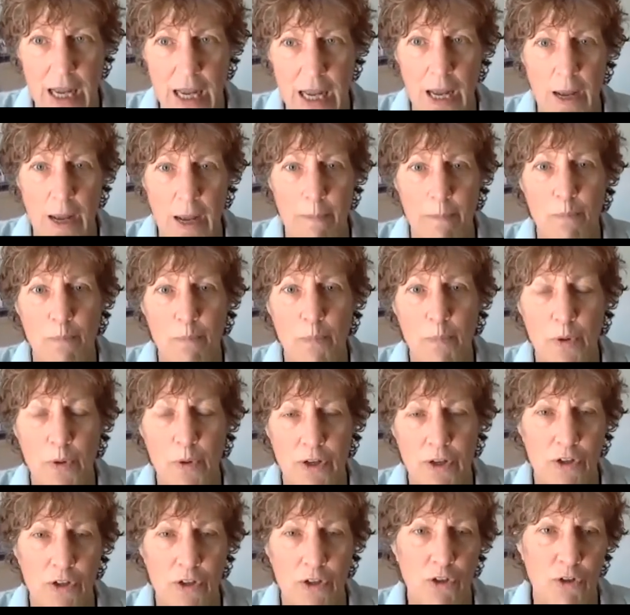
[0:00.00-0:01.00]
But
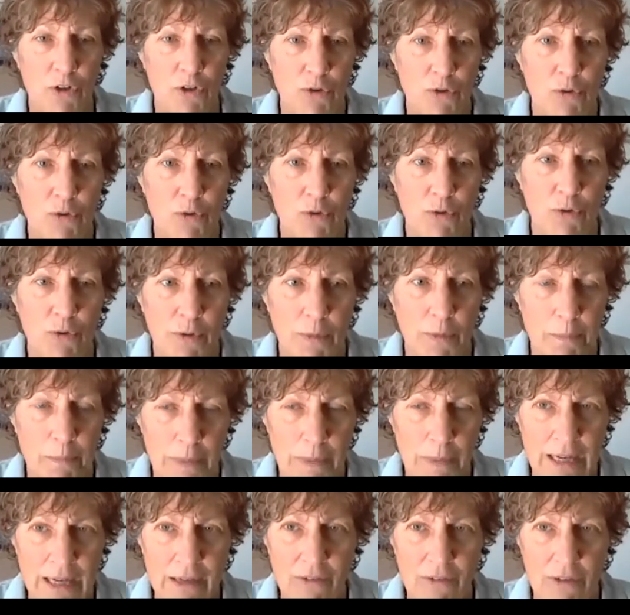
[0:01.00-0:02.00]
the main
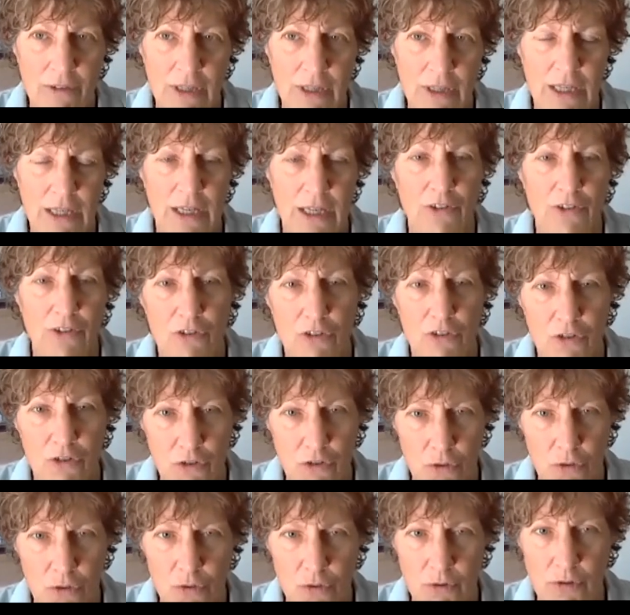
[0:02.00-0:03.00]
thing is to
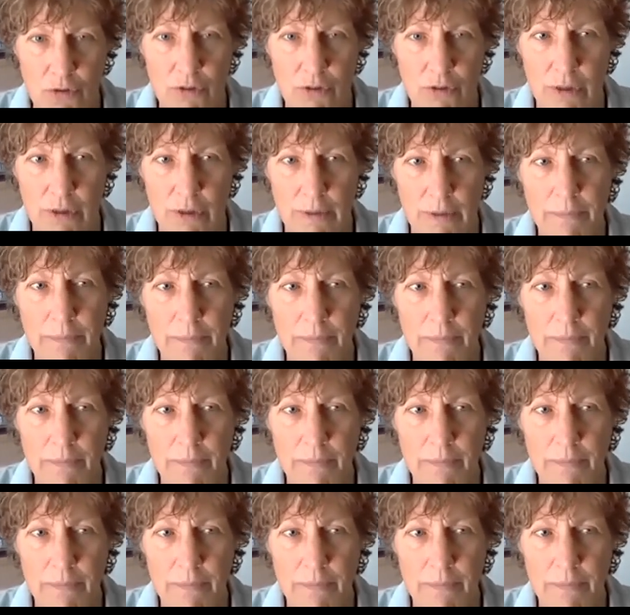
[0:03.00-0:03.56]
talk to them